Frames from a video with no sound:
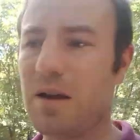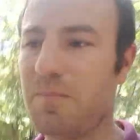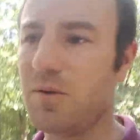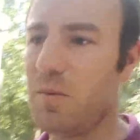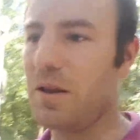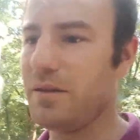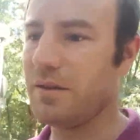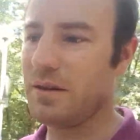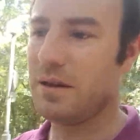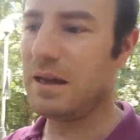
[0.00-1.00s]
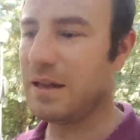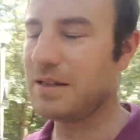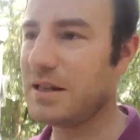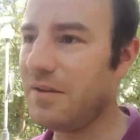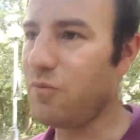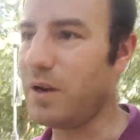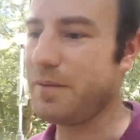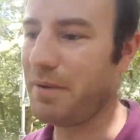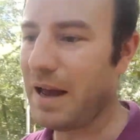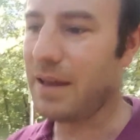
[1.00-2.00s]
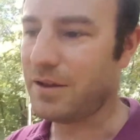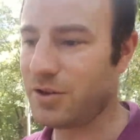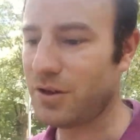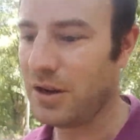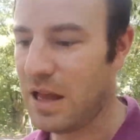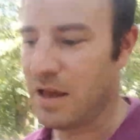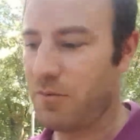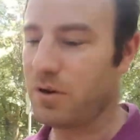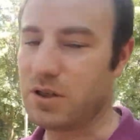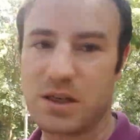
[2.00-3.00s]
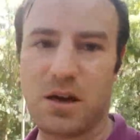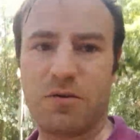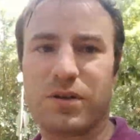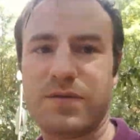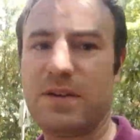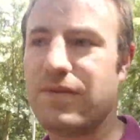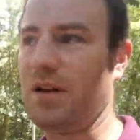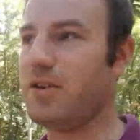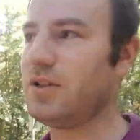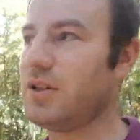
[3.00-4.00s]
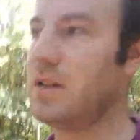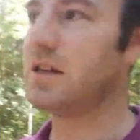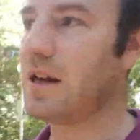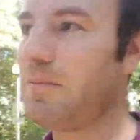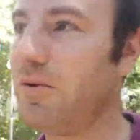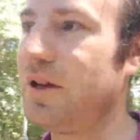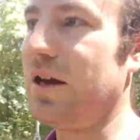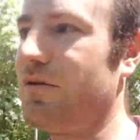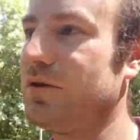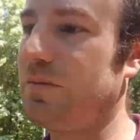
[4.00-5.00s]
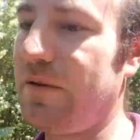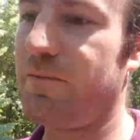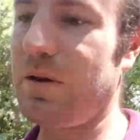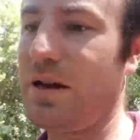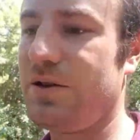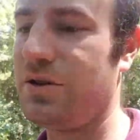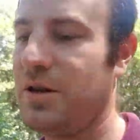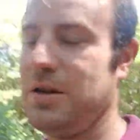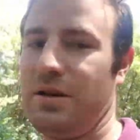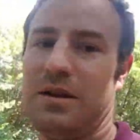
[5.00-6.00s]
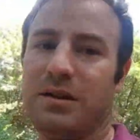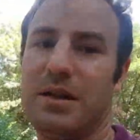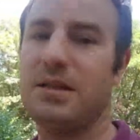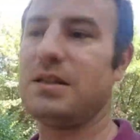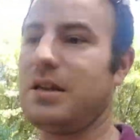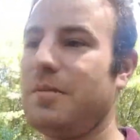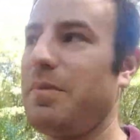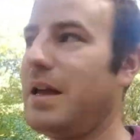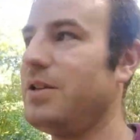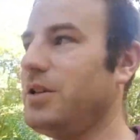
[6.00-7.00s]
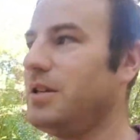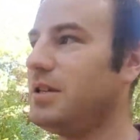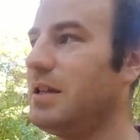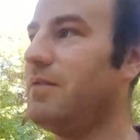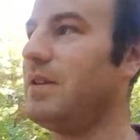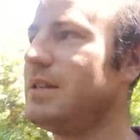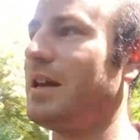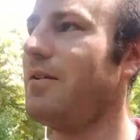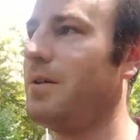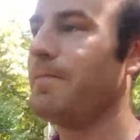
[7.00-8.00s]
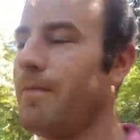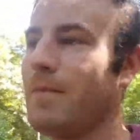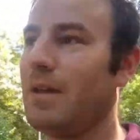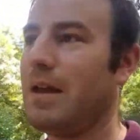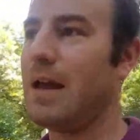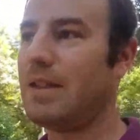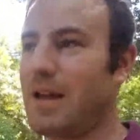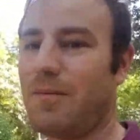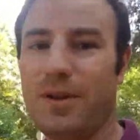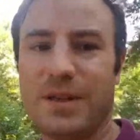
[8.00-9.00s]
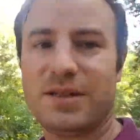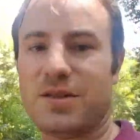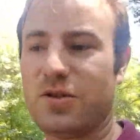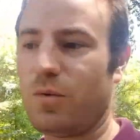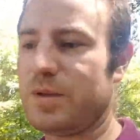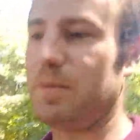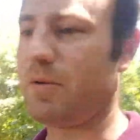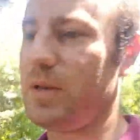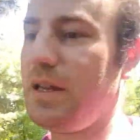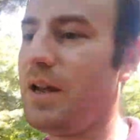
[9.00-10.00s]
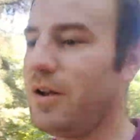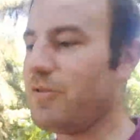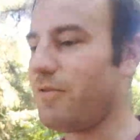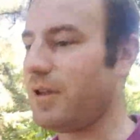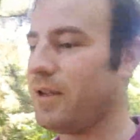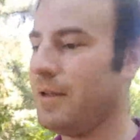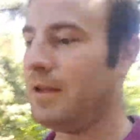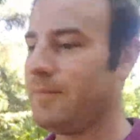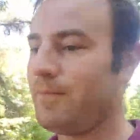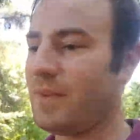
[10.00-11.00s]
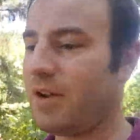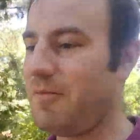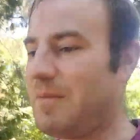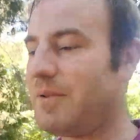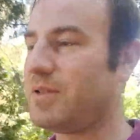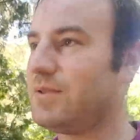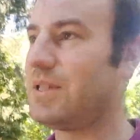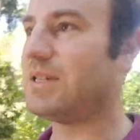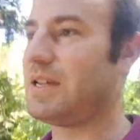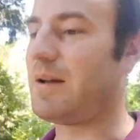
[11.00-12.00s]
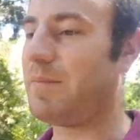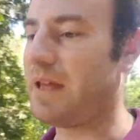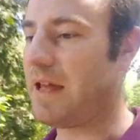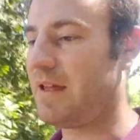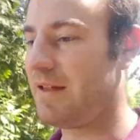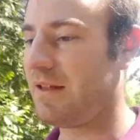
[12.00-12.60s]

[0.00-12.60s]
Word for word: up the one, there's another one in Pécs, which is Hungary's fifth largest city up on the hills above Pécs. There's the Pécsi TV tower. And that one is the tallest building in Hungary. I remember sitting up there,